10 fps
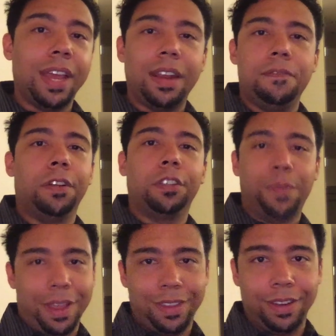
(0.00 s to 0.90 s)
I never
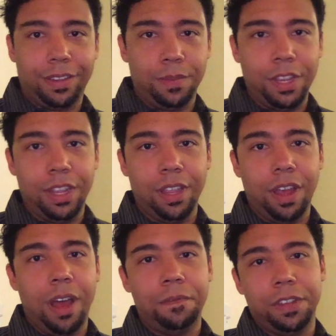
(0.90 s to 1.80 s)
expected it to be.
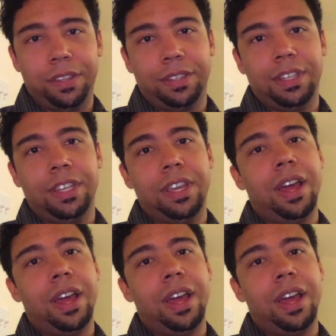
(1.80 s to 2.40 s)
Obviously,